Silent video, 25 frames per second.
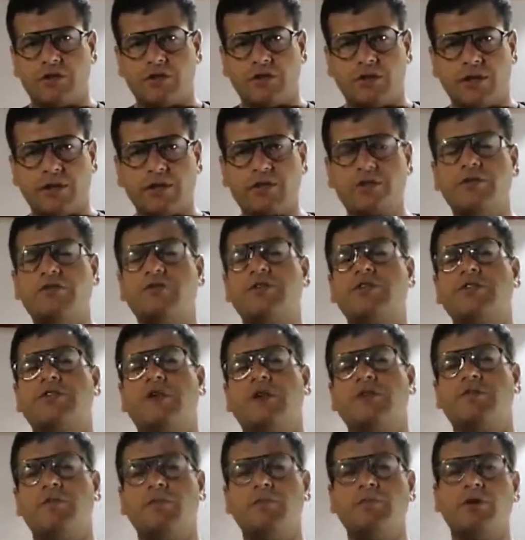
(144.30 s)
activation
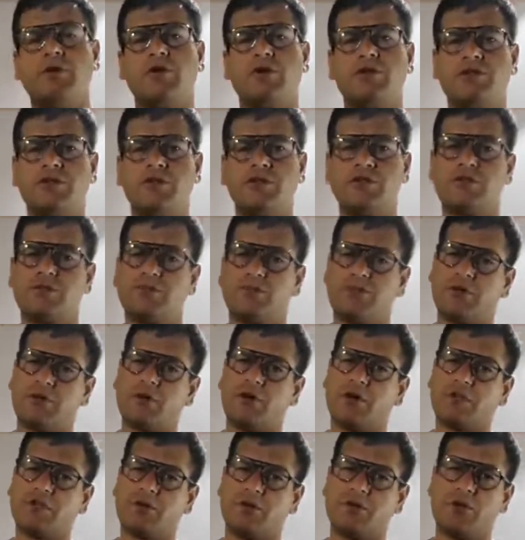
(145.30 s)
of amino acids,
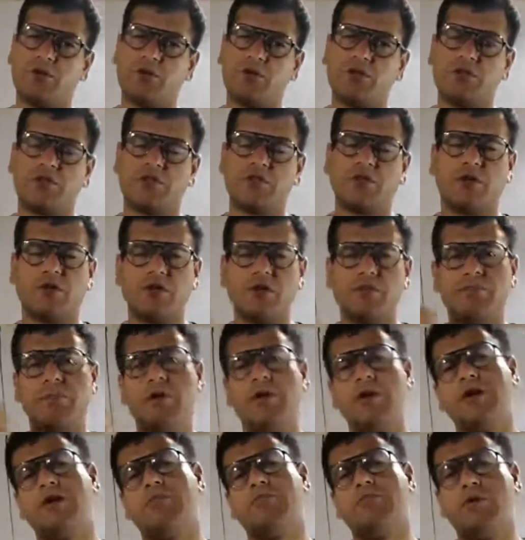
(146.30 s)
because amino acids are the
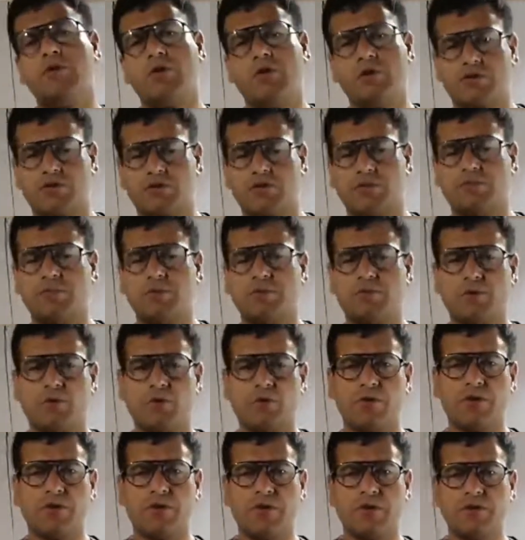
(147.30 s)
building blocks of the
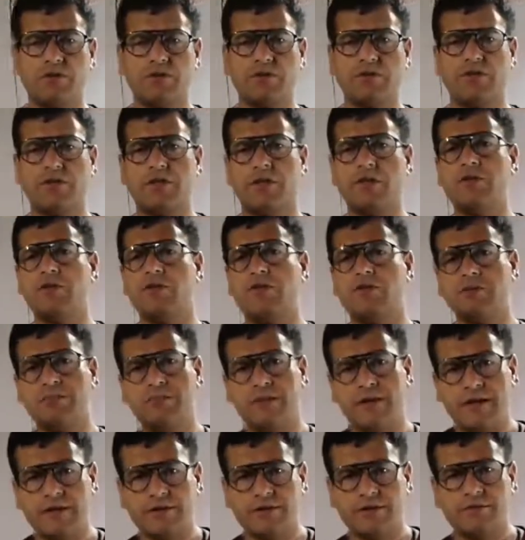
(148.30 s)
proteins. They need to
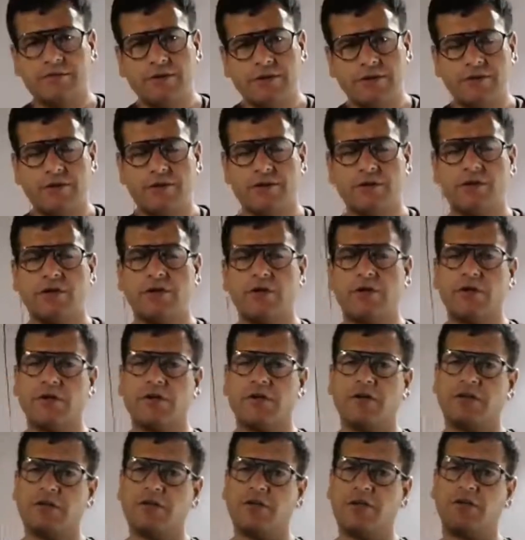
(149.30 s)
be activated.
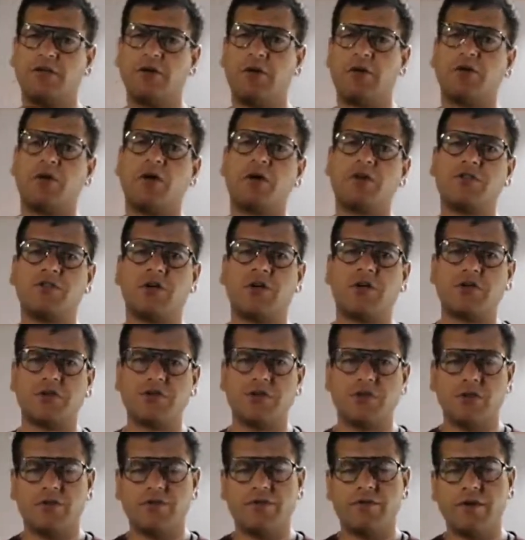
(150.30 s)
Then we have got
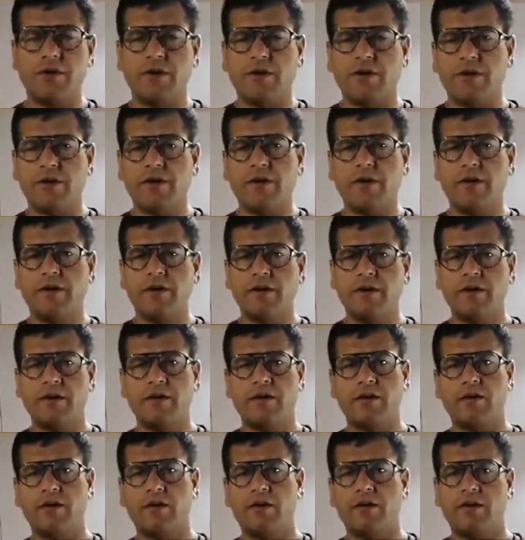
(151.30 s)
charging of tRNA.
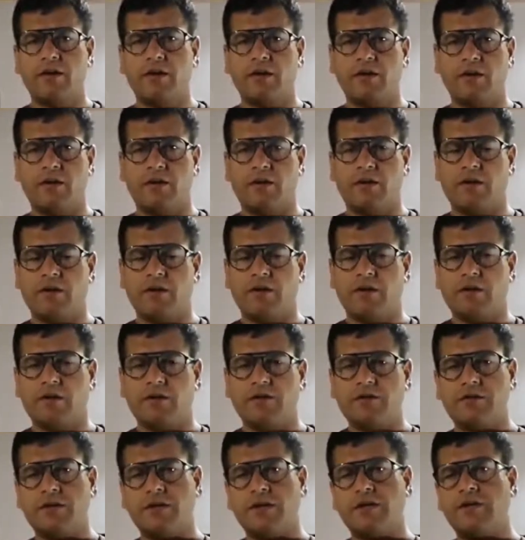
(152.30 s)

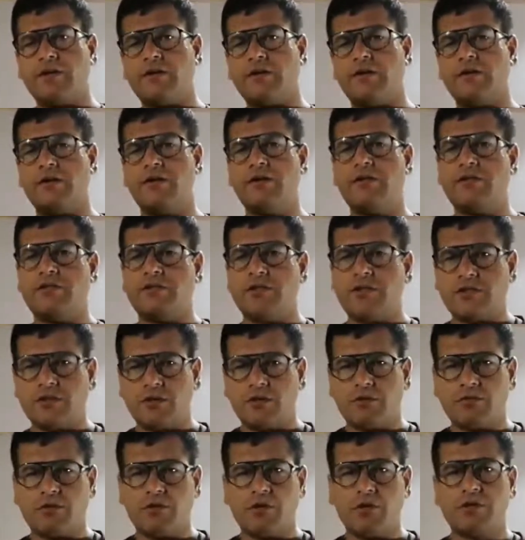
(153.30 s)
Then initiation
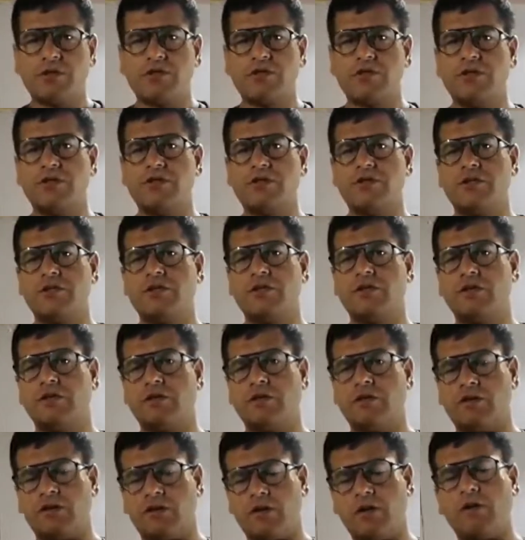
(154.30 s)
of translation,
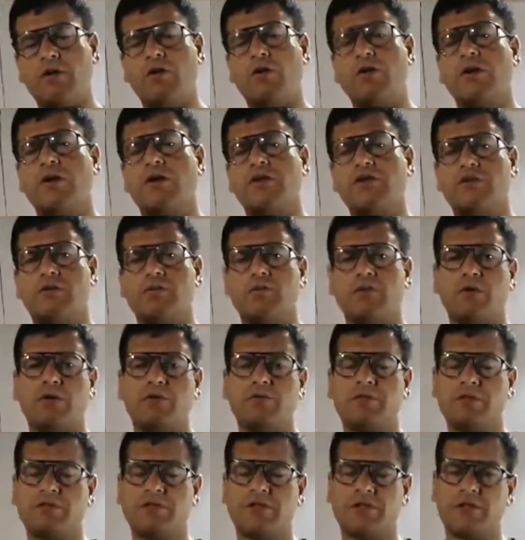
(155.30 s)
elongation of
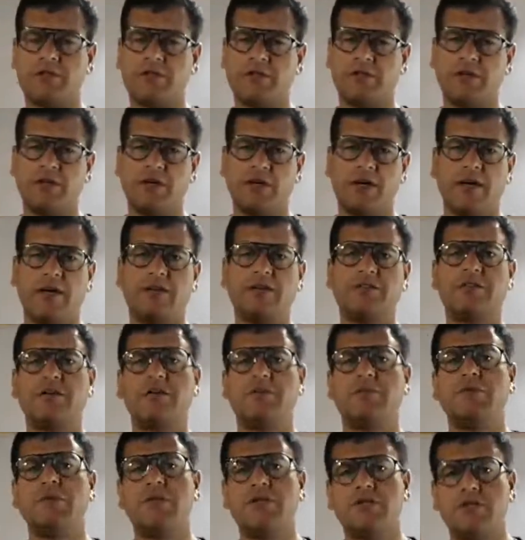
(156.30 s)
polypeptide chain, and
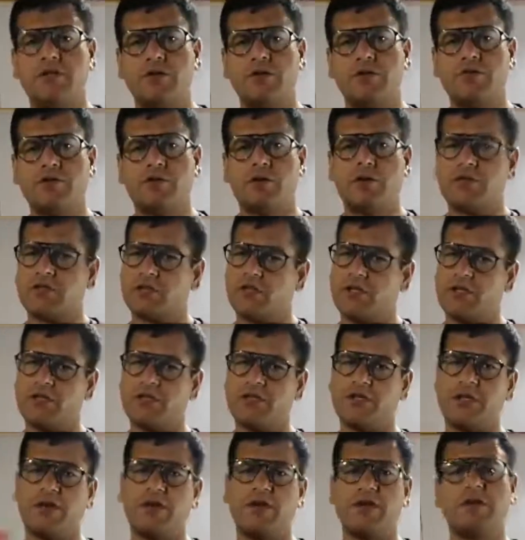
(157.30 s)
termination of
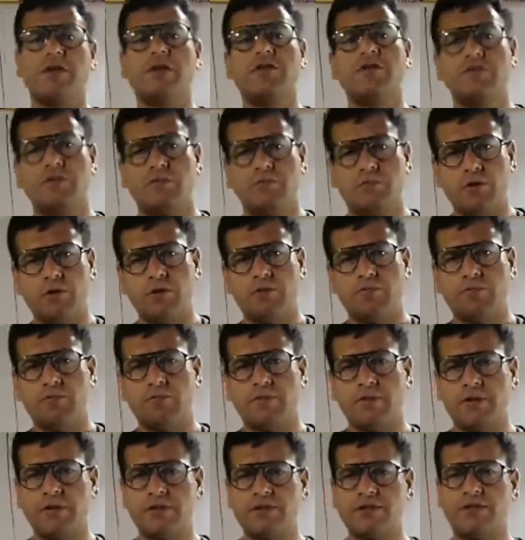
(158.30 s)
translation and release of
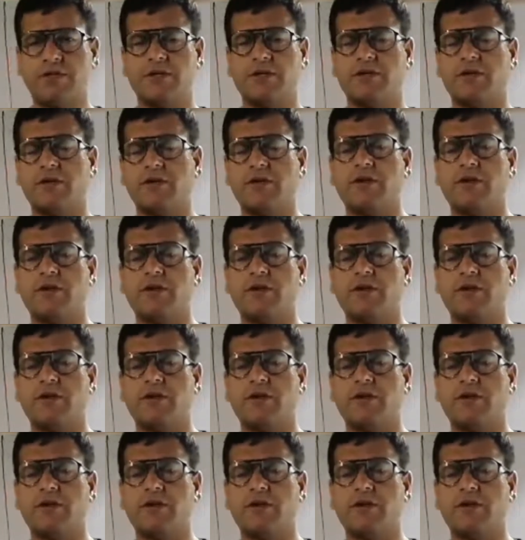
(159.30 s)
polypeptide chain.